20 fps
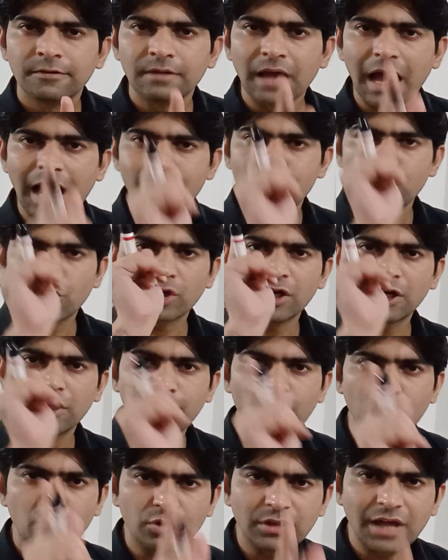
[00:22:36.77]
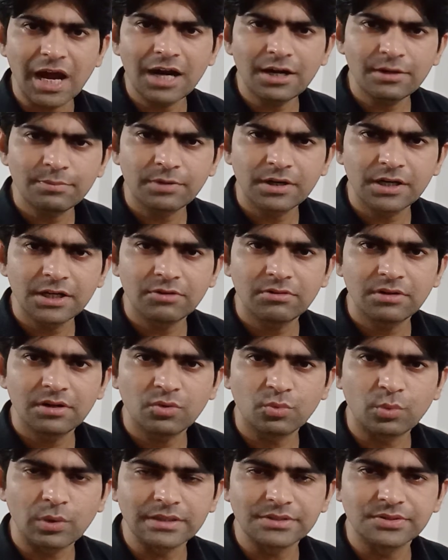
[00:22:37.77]
I am talking about that
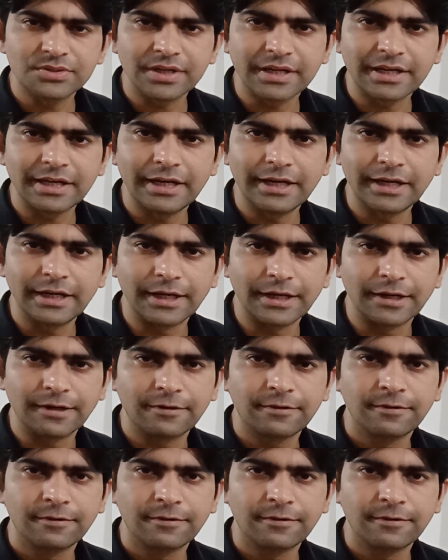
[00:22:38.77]
particular 1 second.